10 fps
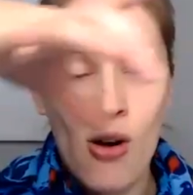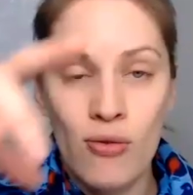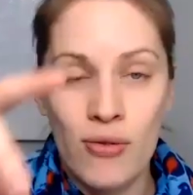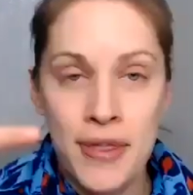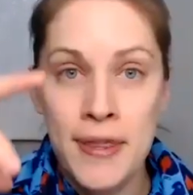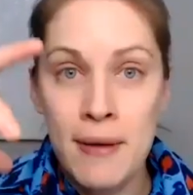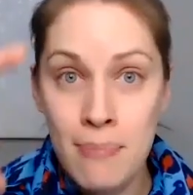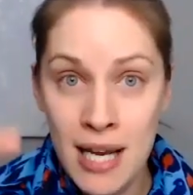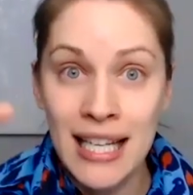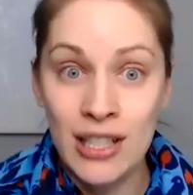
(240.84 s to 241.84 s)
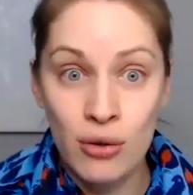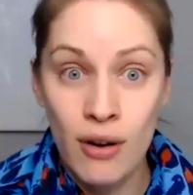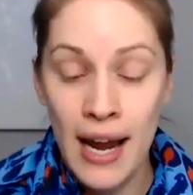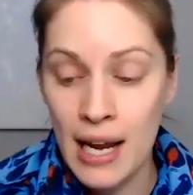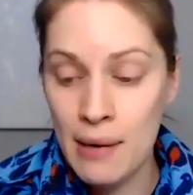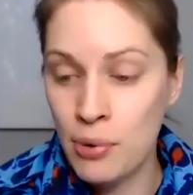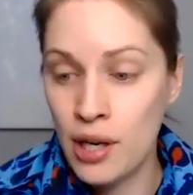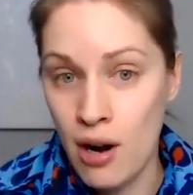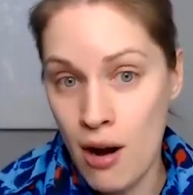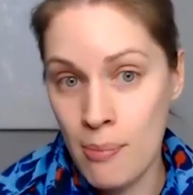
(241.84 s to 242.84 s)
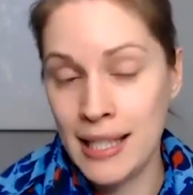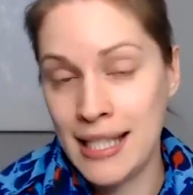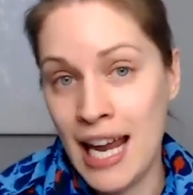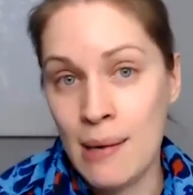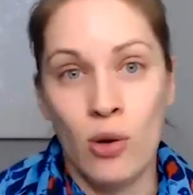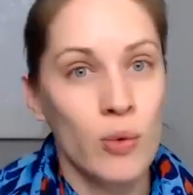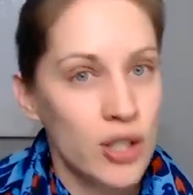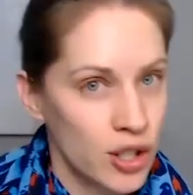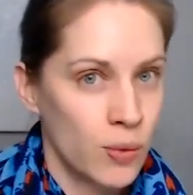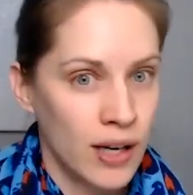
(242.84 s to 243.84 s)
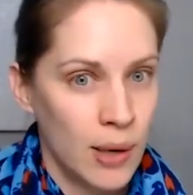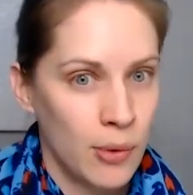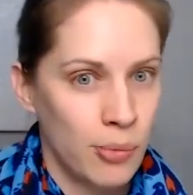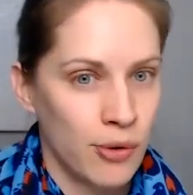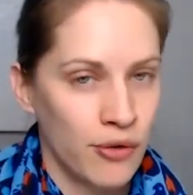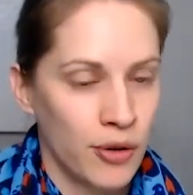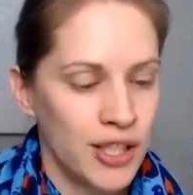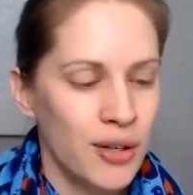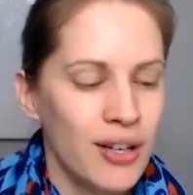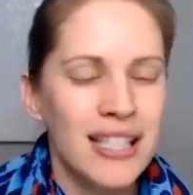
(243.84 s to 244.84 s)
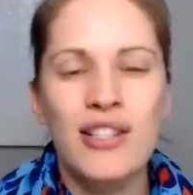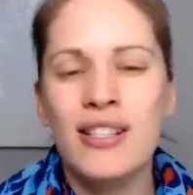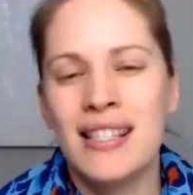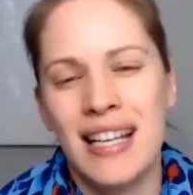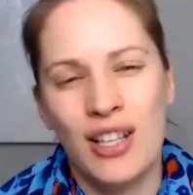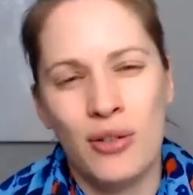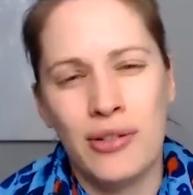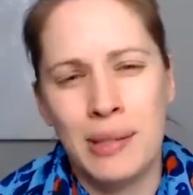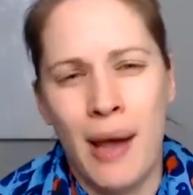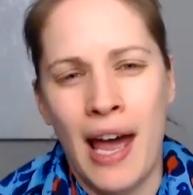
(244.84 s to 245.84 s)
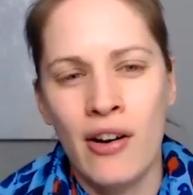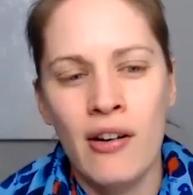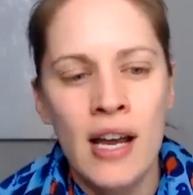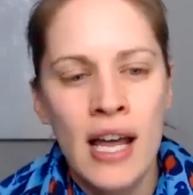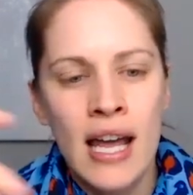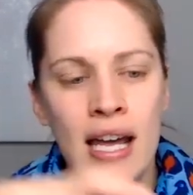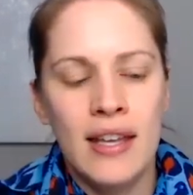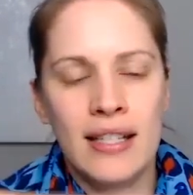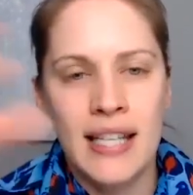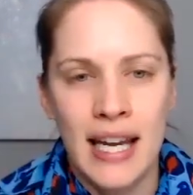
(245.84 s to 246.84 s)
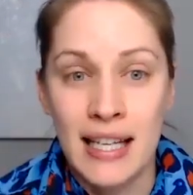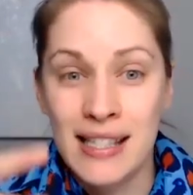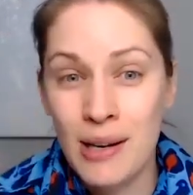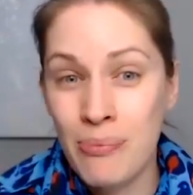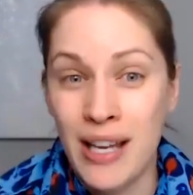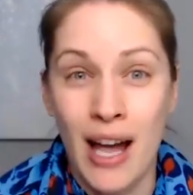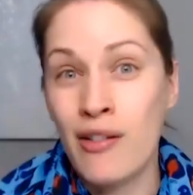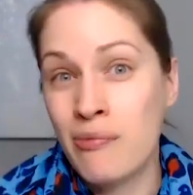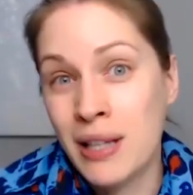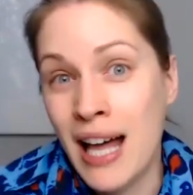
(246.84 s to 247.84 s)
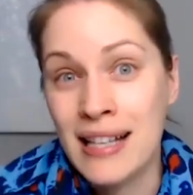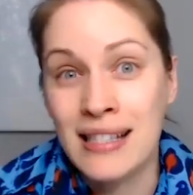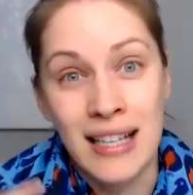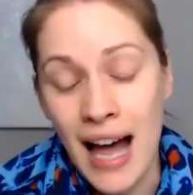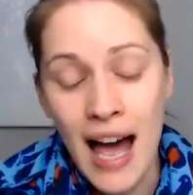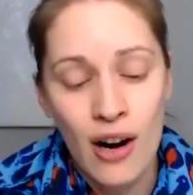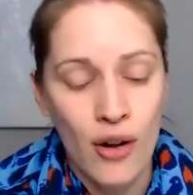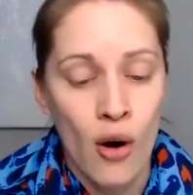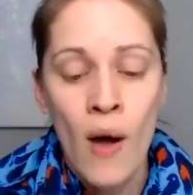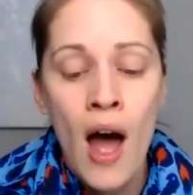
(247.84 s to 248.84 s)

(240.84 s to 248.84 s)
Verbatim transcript: out the mini tray and put it on my table, which is what I would prefer to do because I just think it looks better than taking something out of plastic. I don't know.